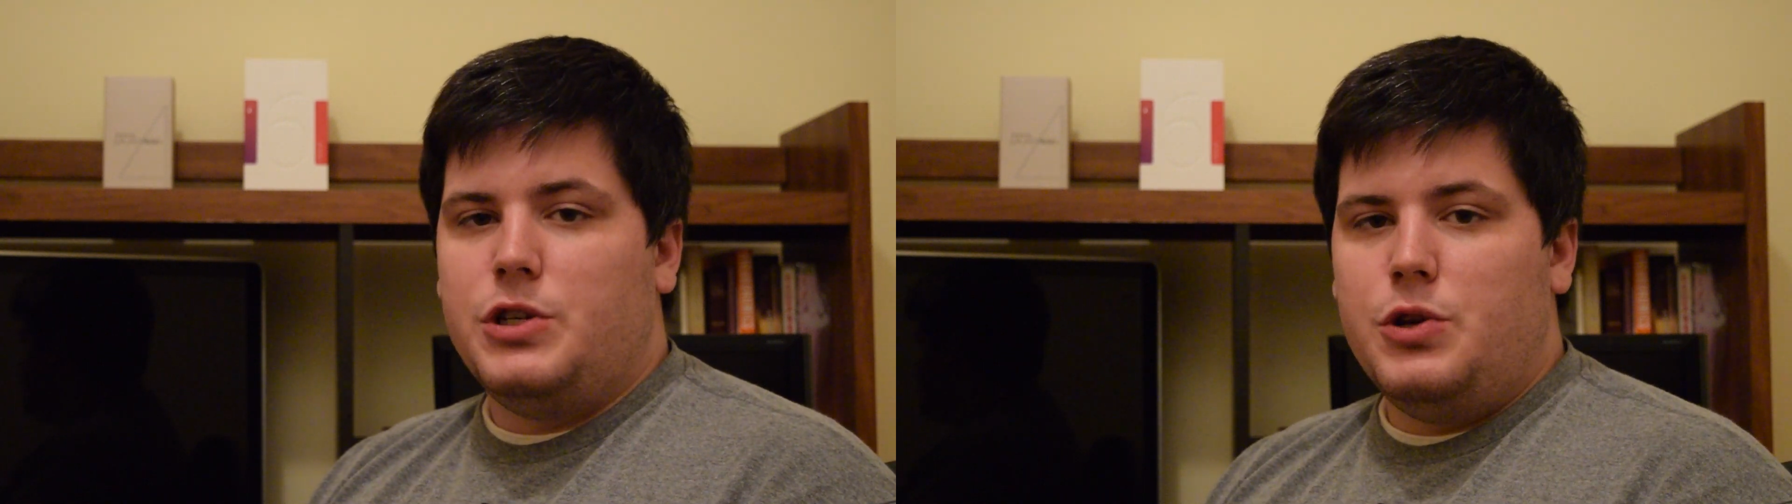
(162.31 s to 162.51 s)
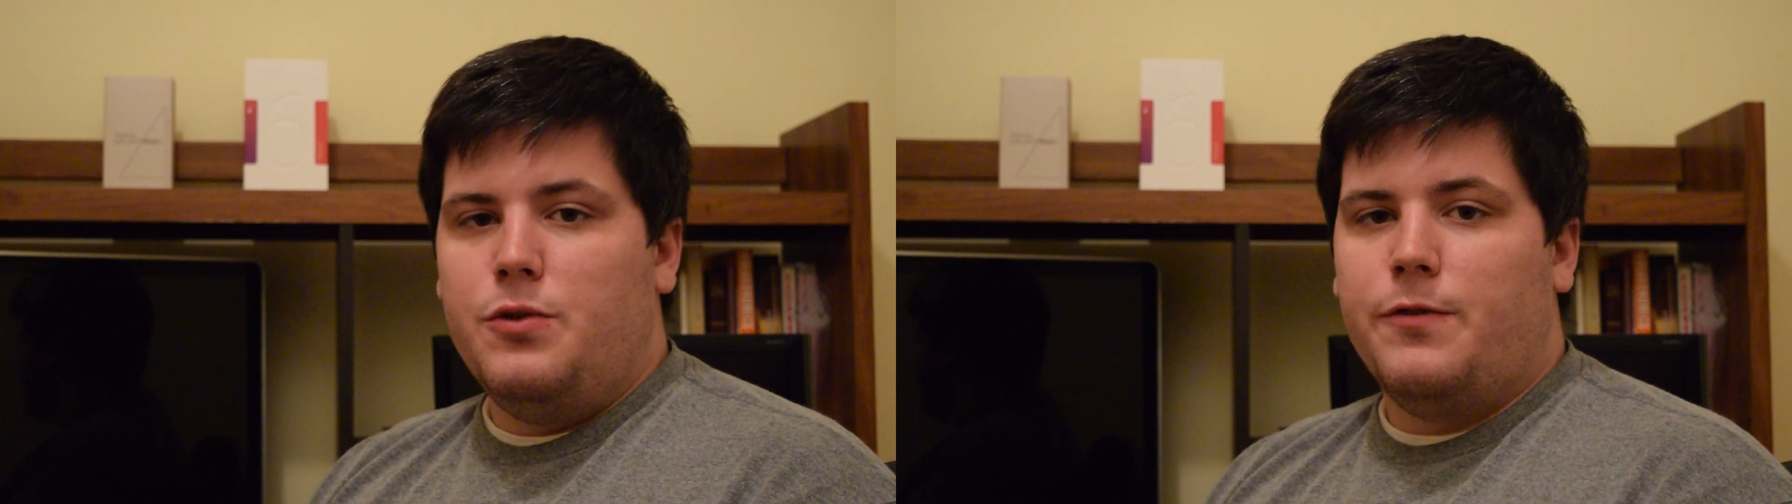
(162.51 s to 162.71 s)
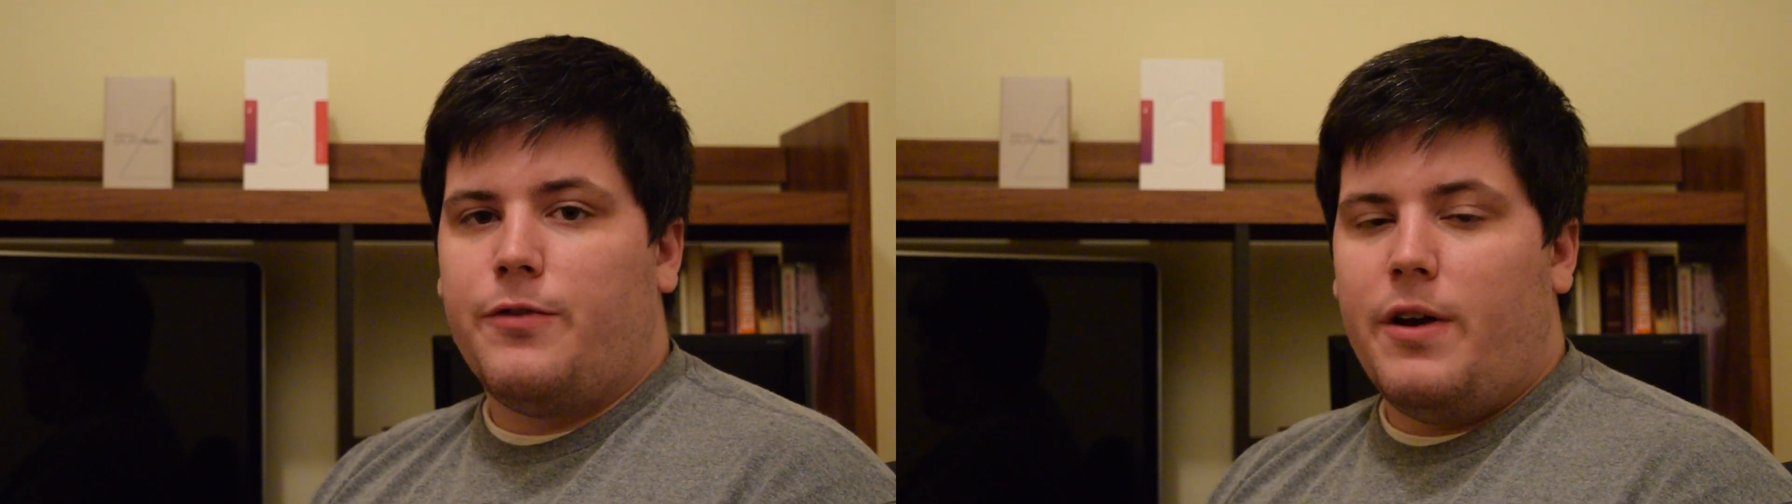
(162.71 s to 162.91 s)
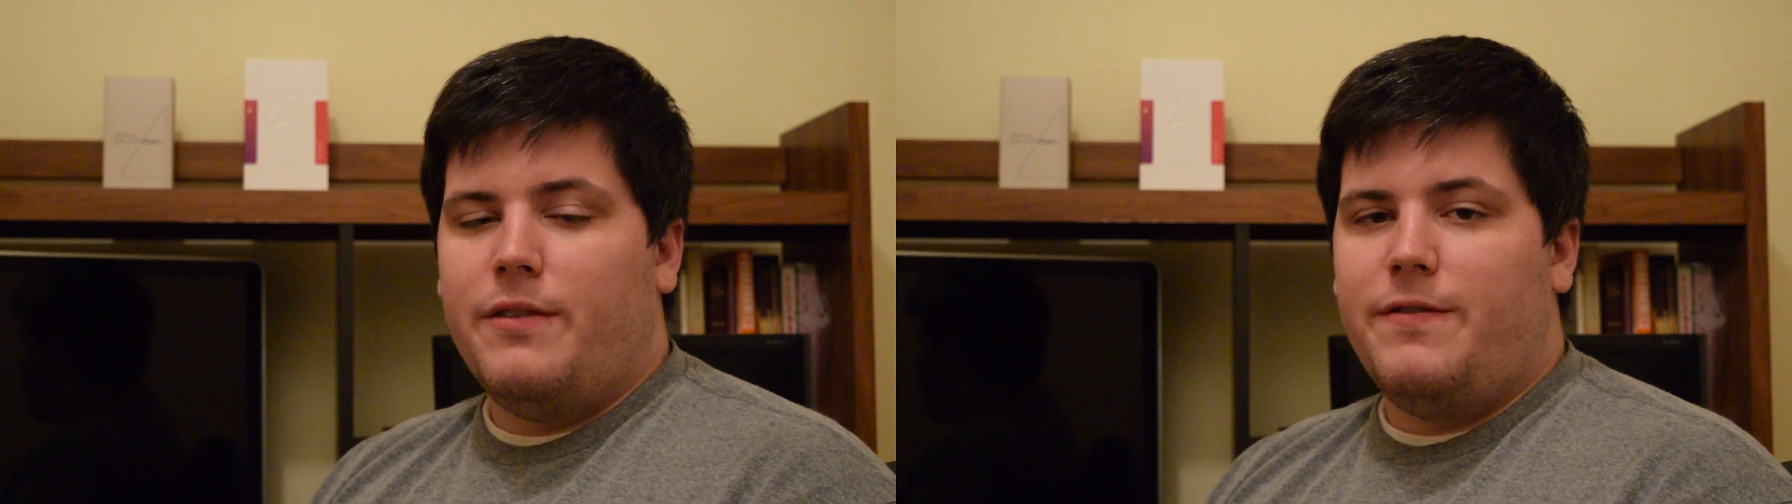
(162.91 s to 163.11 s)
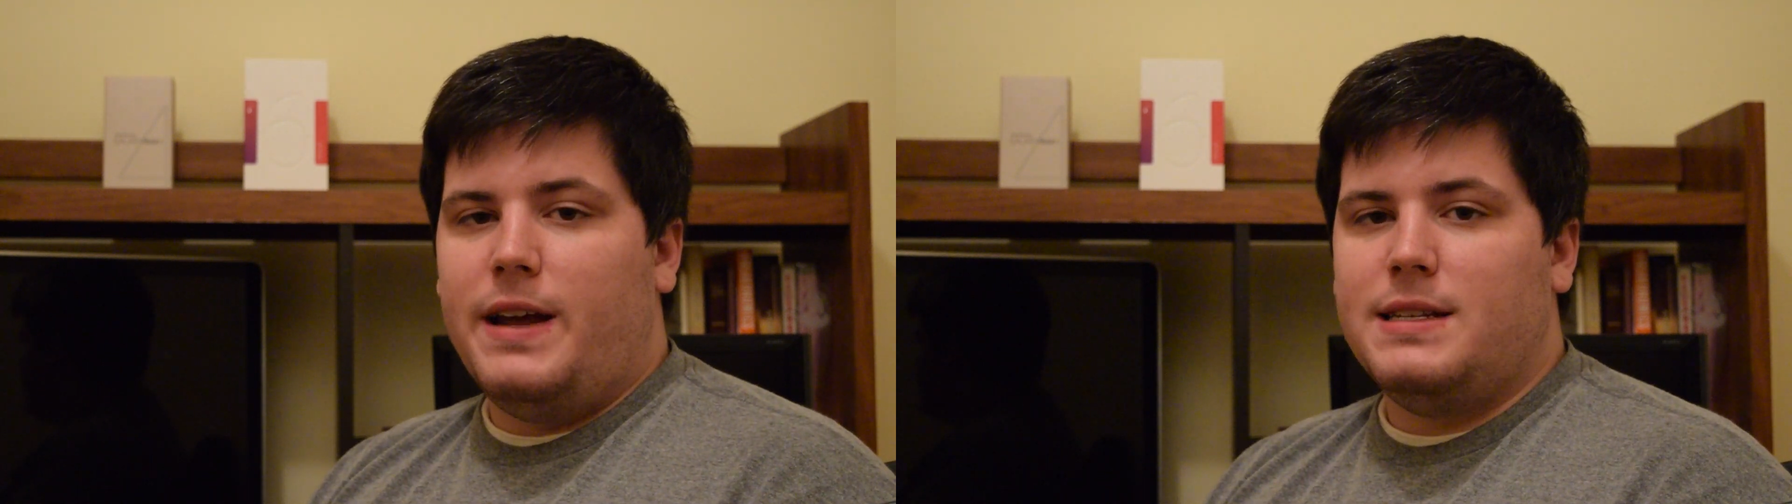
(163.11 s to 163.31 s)
2
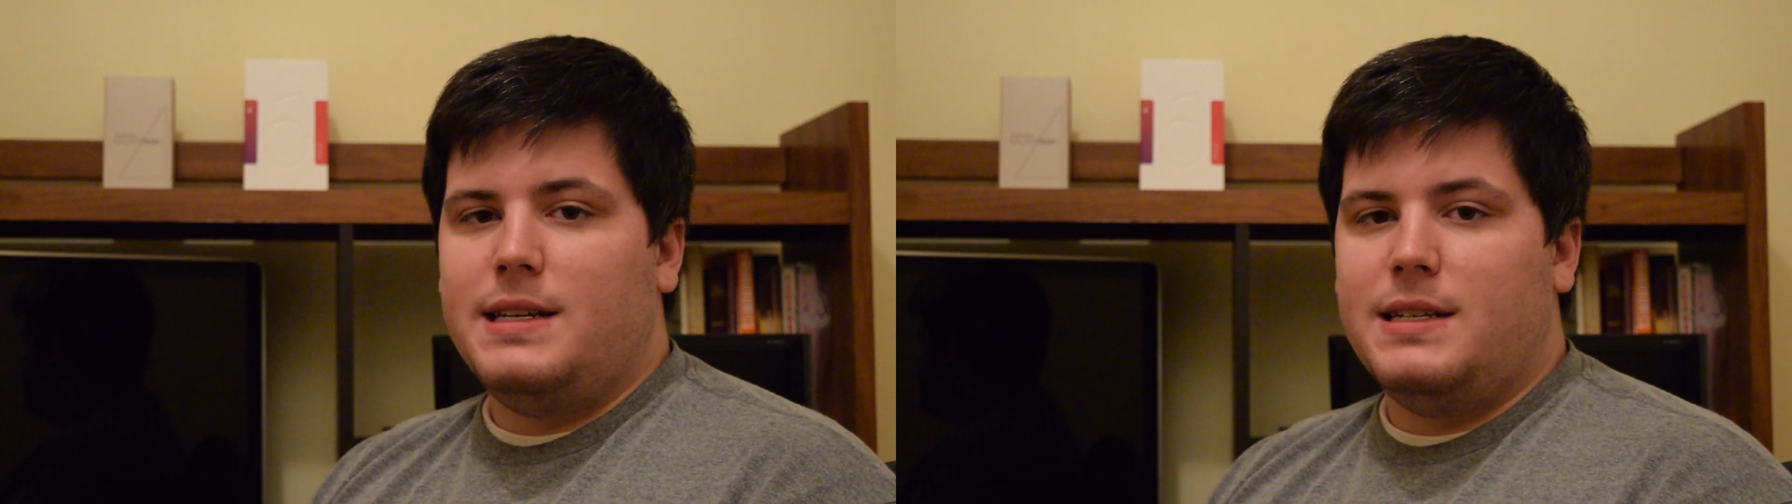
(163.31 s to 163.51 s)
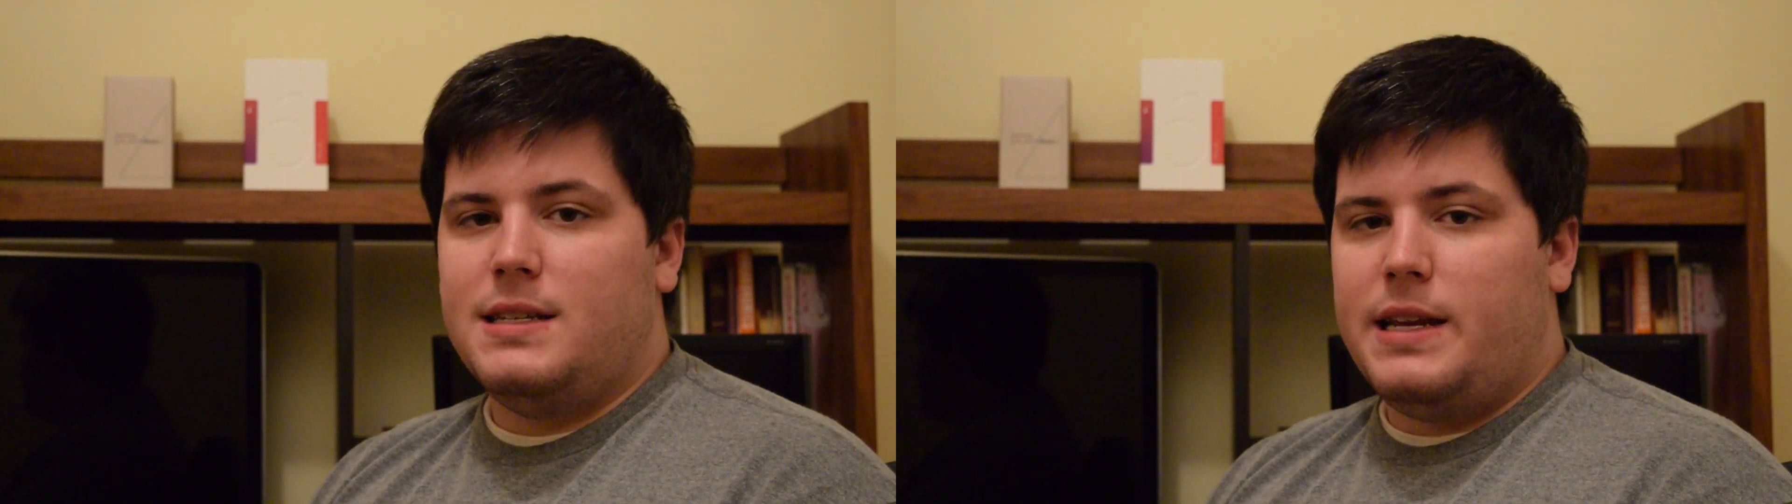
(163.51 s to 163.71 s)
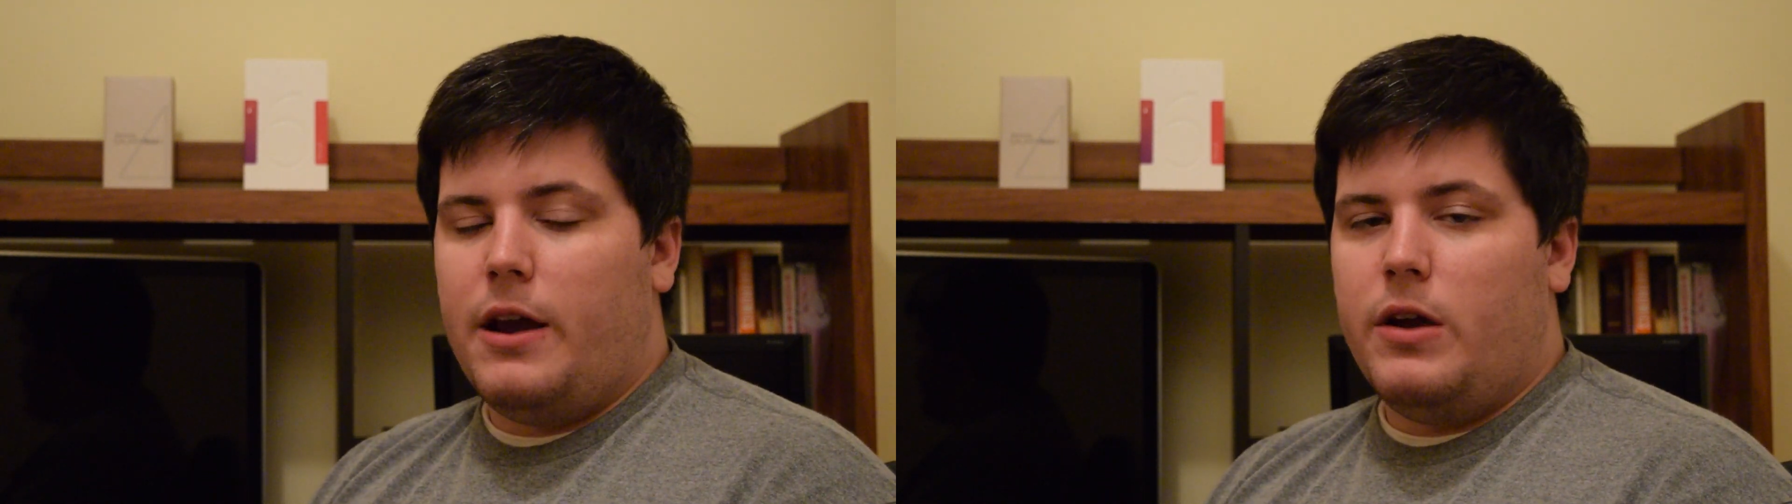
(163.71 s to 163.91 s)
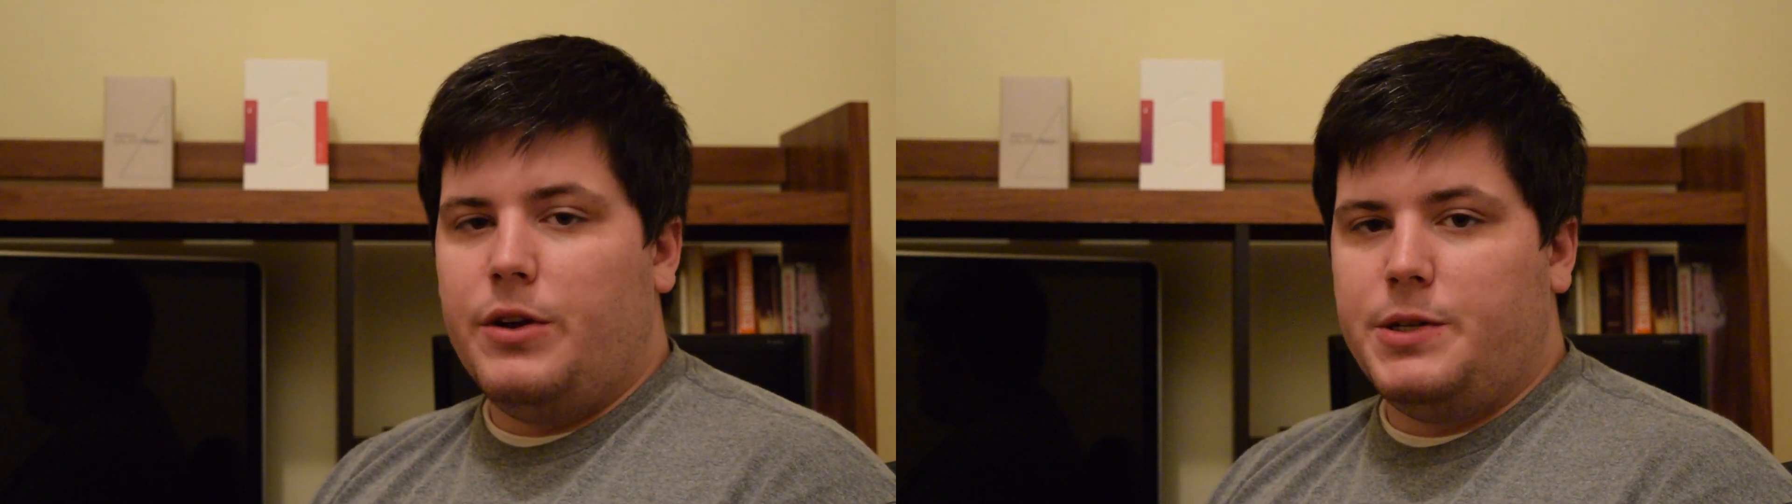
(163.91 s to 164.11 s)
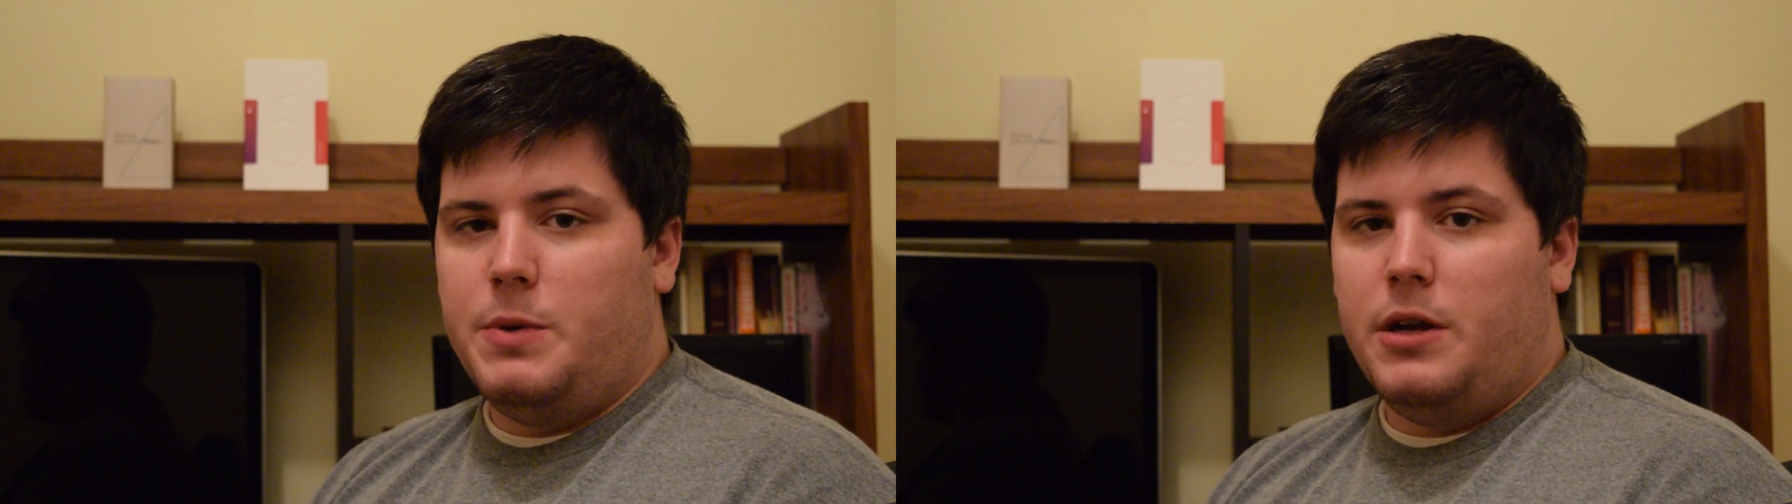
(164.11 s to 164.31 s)
front-facing
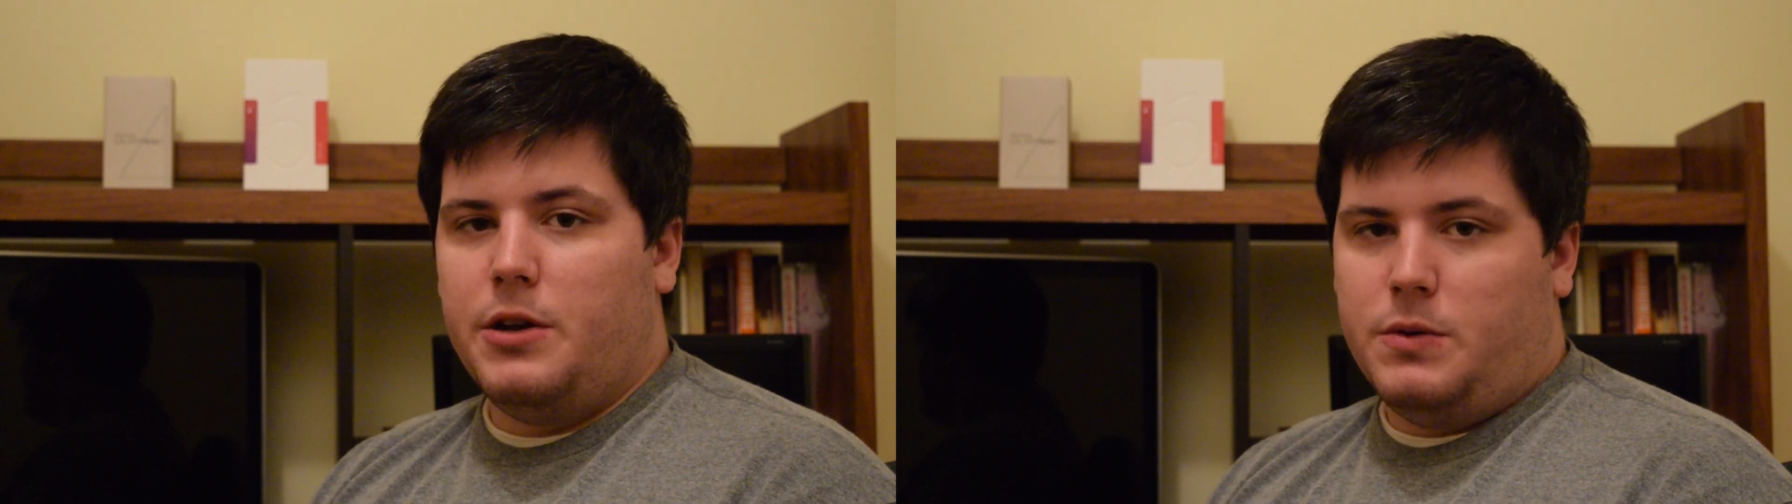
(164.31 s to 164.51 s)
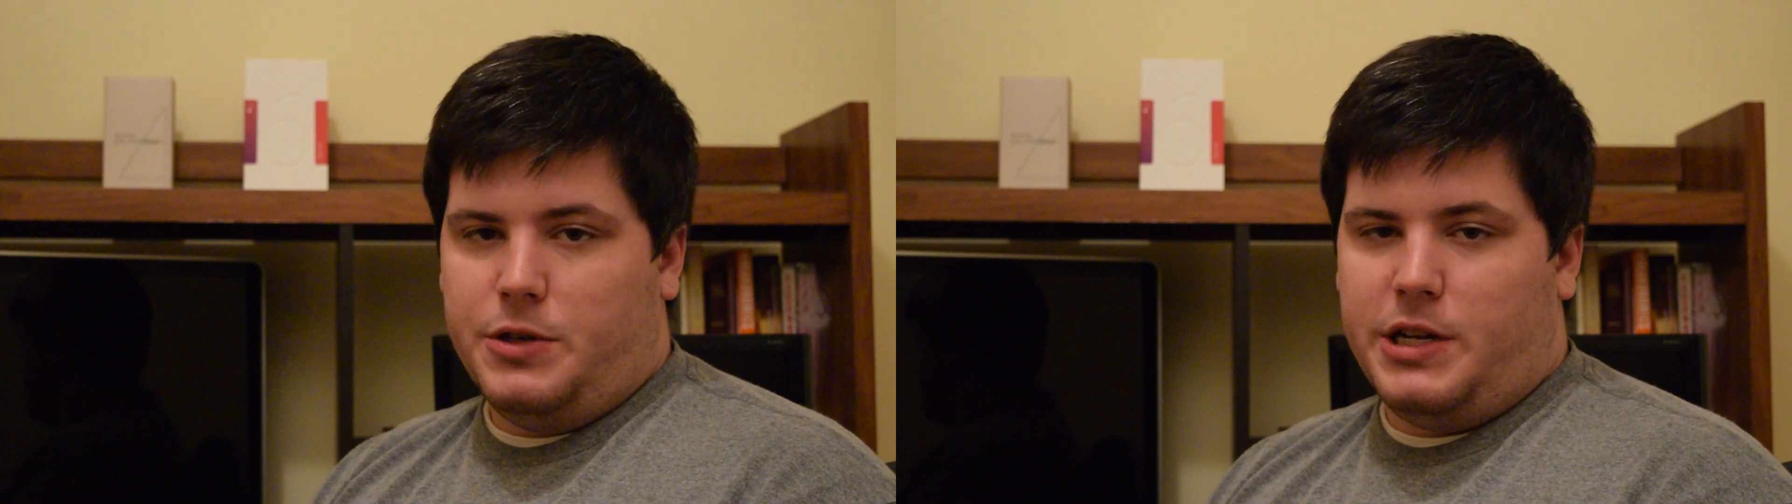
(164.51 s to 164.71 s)
stereo speakers,